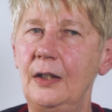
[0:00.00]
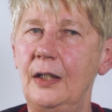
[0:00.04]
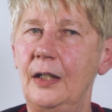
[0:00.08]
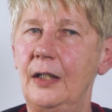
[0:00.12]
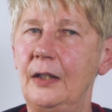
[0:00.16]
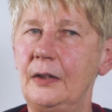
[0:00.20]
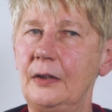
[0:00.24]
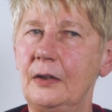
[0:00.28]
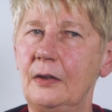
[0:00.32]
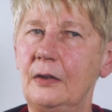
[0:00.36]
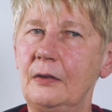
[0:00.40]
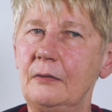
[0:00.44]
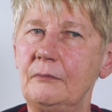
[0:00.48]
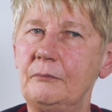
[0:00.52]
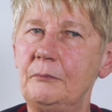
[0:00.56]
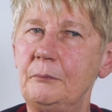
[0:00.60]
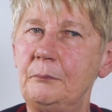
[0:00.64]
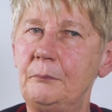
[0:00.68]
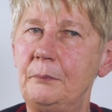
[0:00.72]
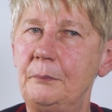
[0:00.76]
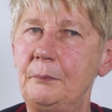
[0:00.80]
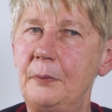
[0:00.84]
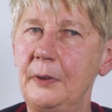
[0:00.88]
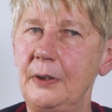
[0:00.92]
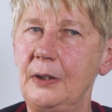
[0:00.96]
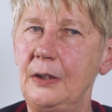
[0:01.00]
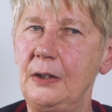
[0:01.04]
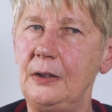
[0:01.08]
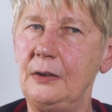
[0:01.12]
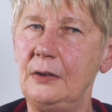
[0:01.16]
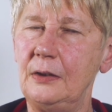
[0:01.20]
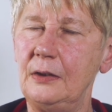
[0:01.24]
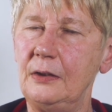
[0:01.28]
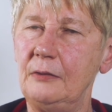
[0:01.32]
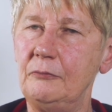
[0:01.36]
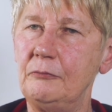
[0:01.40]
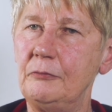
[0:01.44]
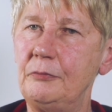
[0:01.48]
And I've
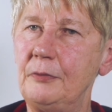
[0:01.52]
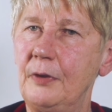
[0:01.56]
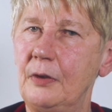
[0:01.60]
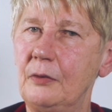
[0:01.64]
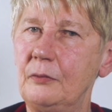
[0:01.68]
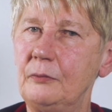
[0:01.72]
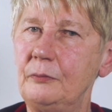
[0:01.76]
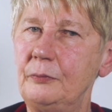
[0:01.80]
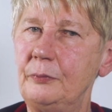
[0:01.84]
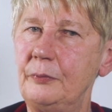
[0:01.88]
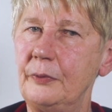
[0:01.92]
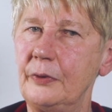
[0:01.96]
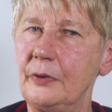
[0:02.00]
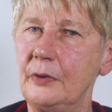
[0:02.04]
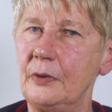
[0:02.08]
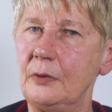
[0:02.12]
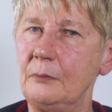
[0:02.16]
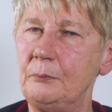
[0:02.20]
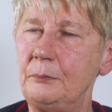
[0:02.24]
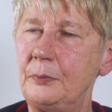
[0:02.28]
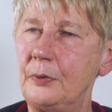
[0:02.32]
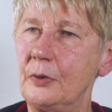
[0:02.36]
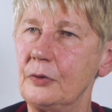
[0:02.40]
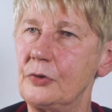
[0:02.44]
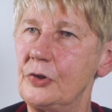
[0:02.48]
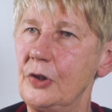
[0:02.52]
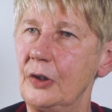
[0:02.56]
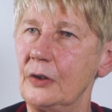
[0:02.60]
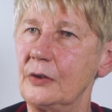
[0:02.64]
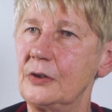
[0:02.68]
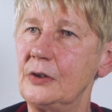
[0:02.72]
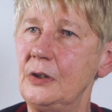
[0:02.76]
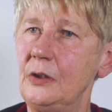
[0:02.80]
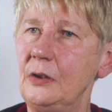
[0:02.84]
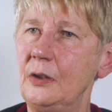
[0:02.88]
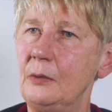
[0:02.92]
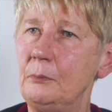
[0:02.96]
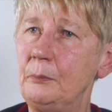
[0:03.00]
been involved with a
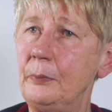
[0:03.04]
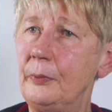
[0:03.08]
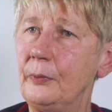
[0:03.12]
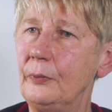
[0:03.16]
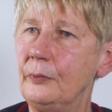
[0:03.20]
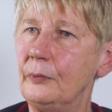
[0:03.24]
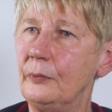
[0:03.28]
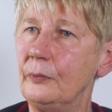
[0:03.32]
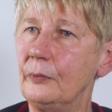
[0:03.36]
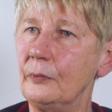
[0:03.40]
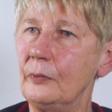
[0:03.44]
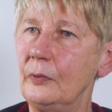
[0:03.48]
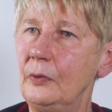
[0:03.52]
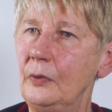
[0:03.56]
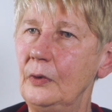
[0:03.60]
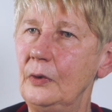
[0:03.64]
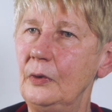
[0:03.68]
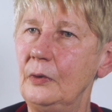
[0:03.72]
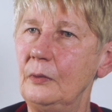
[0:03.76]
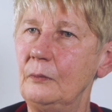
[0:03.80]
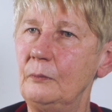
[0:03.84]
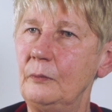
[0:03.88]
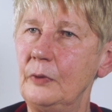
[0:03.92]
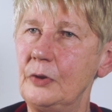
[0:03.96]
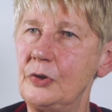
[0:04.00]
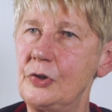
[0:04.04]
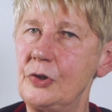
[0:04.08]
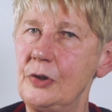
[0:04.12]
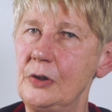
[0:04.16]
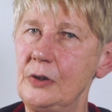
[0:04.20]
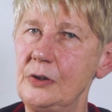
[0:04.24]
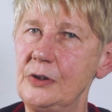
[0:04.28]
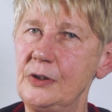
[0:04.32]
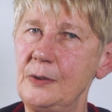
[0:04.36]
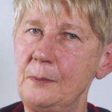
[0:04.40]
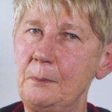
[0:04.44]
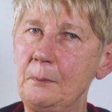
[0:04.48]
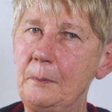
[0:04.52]
project in Nepal, which
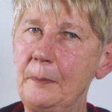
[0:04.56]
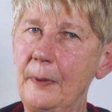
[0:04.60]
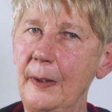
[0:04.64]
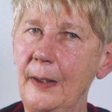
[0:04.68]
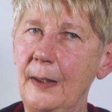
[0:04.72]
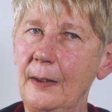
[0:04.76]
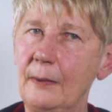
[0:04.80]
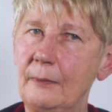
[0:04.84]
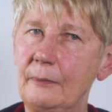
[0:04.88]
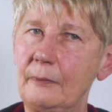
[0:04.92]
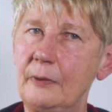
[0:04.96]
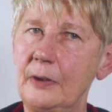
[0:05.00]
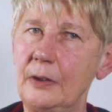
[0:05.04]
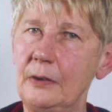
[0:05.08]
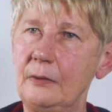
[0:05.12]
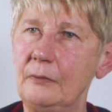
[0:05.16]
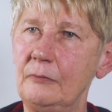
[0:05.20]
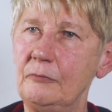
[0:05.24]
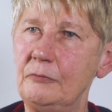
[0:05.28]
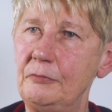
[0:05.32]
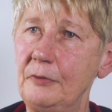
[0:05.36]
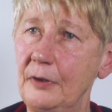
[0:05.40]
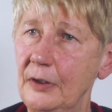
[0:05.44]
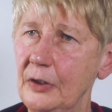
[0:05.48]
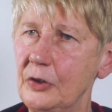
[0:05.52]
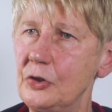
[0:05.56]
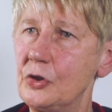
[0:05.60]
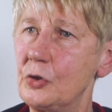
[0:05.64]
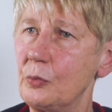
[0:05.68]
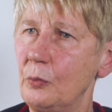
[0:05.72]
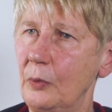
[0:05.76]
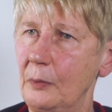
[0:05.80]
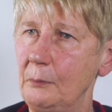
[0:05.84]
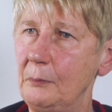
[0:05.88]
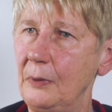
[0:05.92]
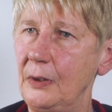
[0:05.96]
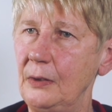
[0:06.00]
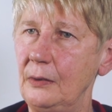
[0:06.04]
is empowering village
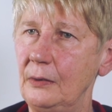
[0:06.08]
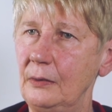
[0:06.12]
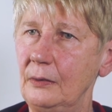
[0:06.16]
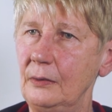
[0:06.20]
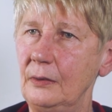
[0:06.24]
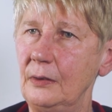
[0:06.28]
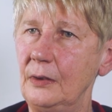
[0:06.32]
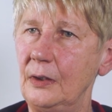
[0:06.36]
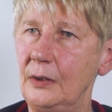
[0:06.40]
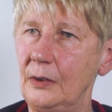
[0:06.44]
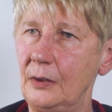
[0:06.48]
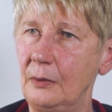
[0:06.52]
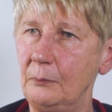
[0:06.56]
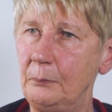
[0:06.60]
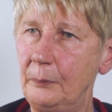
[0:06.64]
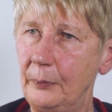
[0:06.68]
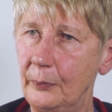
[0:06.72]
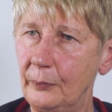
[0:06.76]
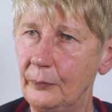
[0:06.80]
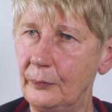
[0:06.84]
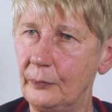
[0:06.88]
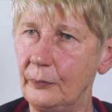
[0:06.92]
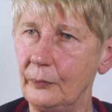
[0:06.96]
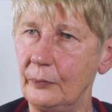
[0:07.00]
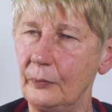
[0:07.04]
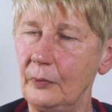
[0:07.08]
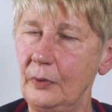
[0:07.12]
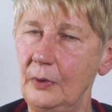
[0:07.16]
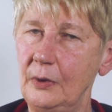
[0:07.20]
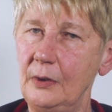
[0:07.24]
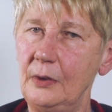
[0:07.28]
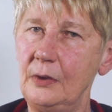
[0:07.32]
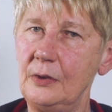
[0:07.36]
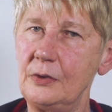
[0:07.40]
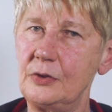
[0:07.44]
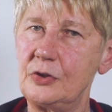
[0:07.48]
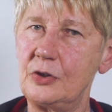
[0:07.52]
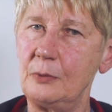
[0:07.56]
women in Nepal
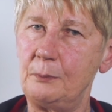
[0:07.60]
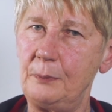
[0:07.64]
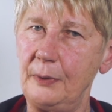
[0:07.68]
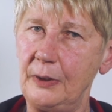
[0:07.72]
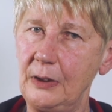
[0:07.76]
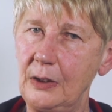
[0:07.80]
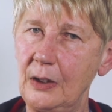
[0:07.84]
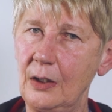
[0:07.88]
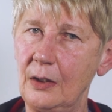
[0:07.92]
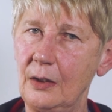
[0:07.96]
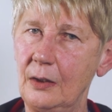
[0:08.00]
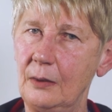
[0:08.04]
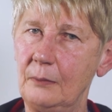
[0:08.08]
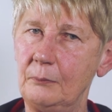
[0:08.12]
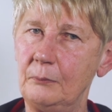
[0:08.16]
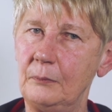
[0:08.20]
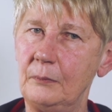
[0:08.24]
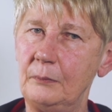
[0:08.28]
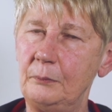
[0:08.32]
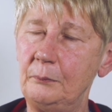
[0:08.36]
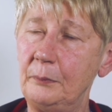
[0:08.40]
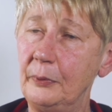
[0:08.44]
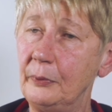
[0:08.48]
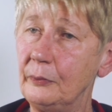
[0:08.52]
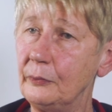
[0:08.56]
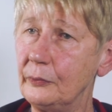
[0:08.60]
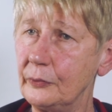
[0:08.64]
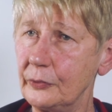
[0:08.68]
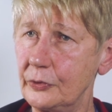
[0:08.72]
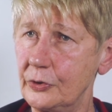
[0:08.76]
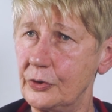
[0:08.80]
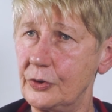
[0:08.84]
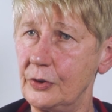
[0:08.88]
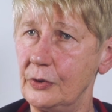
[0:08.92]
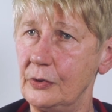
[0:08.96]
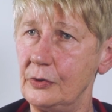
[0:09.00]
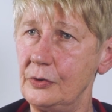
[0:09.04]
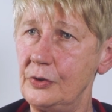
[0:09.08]
to become
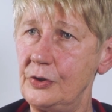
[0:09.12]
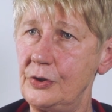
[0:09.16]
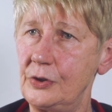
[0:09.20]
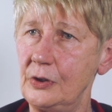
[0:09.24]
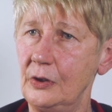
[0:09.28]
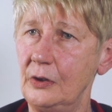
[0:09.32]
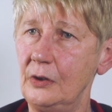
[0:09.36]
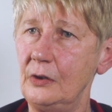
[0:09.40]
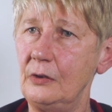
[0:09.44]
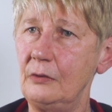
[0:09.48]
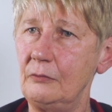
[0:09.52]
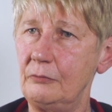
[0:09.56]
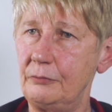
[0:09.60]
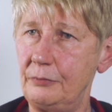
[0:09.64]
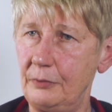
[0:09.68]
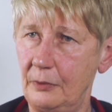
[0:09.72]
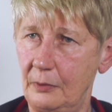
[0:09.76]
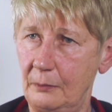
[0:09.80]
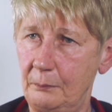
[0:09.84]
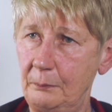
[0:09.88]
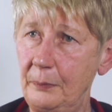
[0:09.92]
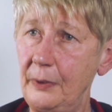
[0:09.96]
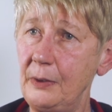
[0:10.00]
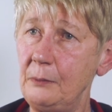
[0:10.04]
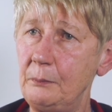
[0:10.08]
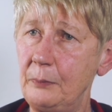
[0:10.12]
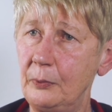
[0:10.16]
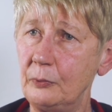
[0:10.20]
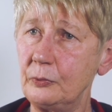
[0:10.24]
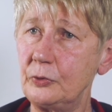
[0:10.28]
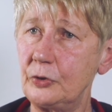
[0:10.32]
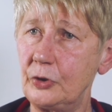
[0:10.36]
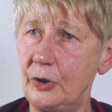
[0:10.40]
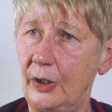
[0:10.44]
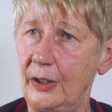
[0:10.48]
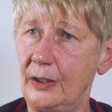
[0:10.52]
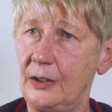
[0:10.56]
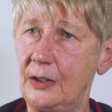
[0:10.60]
porters for people
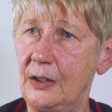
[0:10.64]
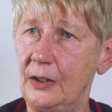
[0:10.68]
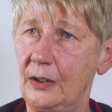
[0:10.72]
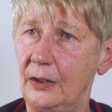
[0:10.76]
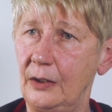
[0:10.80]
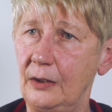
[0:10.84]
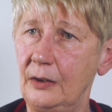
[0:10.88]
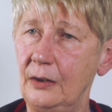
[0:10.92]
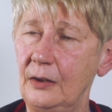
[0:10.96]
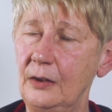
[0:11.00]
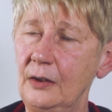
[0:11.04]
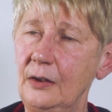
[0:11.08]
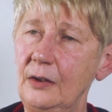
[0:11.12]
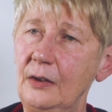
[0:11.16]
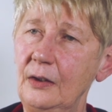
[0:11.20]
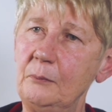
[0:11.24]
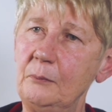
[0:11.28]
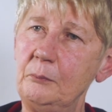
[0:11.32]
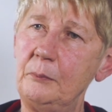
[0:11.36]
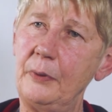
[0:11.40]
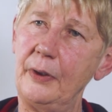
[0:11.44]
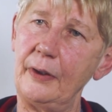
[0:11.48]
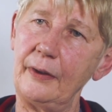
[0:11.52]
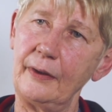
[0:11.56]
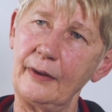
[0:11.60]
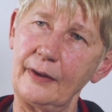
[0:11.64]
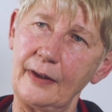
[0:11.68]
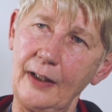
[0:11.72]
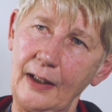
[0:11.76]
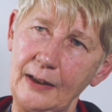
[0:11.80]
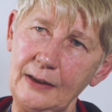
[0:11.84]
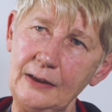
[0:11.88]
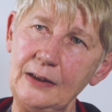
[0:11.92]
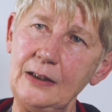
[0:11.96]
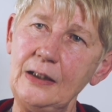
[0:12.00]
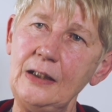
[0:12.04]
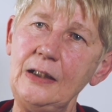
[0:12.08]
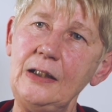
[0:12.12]
trekking, but
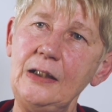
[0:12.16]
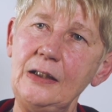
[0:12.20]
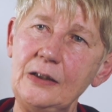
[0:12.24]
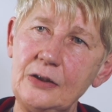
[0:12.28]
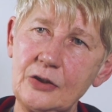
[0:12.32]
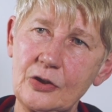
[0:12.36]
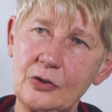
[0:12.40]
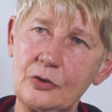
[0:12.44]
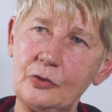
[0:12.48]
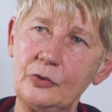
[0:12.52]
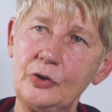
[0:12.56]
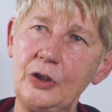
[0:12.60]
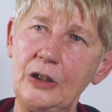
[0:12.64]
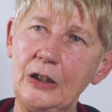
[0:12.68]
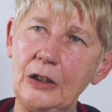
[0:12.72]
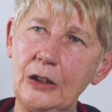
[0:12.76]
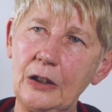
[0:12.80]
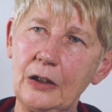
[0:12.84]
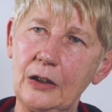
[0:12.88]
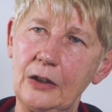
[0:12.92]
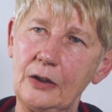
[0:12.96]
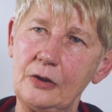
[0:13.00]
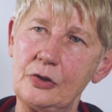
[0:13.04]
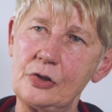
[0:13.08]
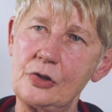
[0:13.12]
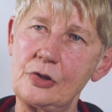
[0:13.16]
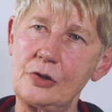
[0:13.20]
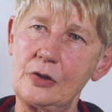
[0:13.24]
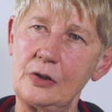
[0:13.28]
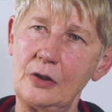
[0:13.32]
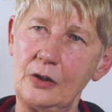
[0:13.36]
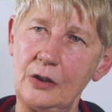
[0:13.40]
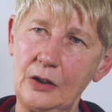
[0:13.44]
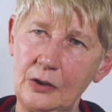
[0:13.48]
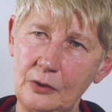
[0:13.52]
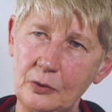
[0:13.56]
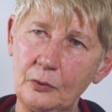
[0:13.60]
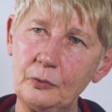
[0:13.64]
they need good English
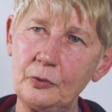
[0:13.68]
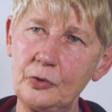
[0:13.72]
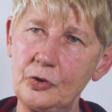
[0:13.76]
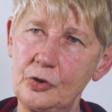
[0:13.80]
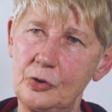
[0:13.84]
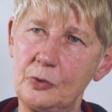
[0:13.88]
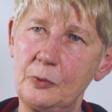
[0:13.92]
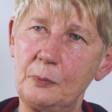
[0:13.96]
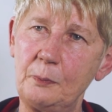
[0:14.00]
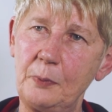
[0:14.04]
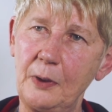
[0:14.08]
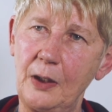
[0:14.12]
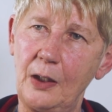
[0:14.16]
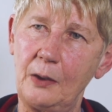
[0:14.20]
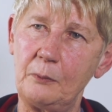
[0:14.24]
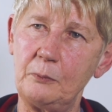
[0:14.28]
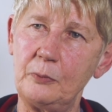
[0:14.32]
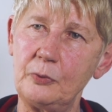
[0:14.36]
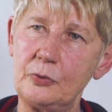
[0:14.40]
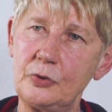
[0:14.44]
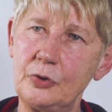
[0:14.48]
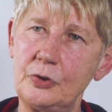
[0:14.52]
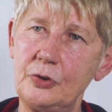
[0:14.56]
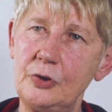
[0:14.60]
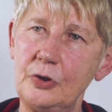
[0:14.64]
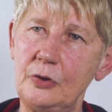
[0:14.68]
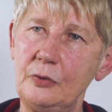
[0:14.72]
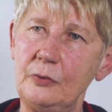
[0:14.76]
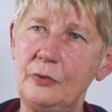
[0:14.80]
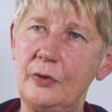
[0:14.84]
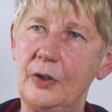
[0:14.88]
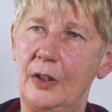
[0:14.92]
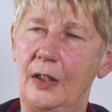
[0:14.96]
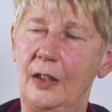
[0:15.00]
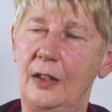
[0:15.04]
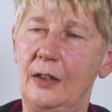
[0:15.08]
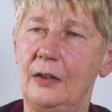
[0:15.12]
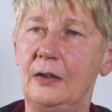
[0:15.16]
in order to be able to do
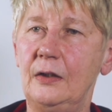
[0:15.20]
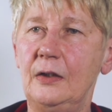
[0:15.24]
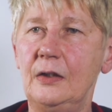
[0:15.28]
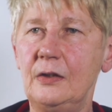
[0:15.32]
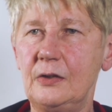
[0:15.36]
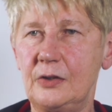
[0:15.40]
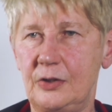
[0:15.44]
that.